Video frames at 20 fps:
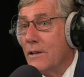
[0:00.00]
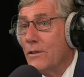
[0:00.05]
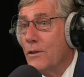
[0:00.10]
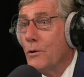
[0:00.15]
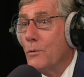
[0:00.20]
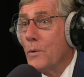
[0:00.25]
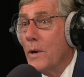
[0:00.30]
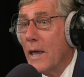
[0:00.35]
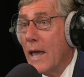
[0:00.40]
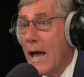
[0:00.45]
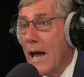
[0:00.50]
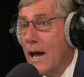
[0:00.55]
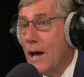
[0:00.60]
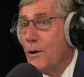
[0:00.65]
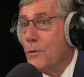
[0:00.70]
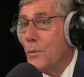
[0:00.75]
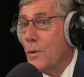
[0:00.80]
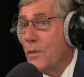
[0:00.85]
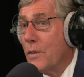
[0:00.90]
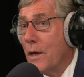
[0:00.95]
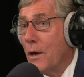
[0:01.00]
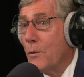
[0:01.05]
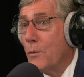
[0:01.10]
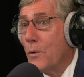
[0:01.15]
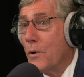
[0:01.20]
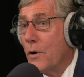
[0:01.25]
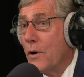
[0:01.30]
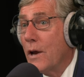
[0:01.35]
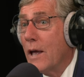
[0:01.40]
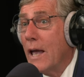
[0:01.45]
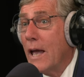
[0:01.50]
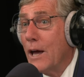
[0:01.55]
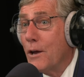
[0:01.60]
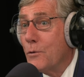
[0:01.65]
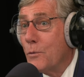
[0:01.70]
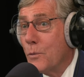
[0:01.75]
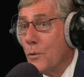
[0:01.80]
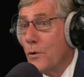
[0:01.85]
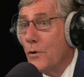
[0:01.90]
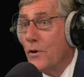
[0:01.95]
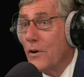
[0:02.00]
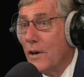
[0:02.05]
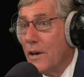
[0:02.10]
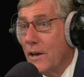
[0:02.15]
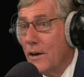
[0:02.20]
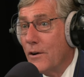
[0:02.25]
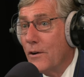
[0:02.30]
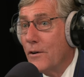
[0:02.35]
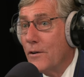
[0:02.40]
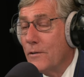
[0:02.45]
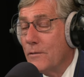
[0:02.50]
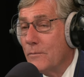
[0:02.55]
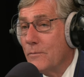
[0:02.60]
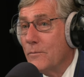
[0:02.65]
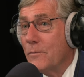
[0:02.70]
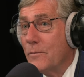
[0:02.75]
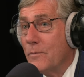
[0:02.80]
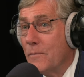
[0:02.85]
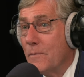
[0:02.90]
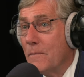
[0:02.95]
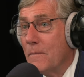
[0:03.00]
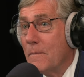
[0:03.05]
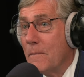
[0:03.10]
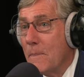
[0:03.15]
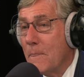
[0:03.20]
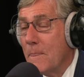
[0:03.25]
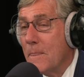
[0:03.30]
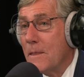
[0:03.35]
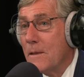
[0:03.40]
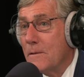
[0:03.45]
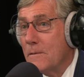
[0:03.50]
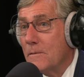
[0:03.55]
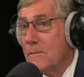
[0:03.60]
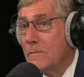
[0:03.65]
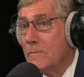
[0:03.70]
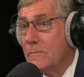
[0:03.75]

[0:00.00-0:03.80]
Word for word: that we had when they were headquartered here. That's right. Yeah,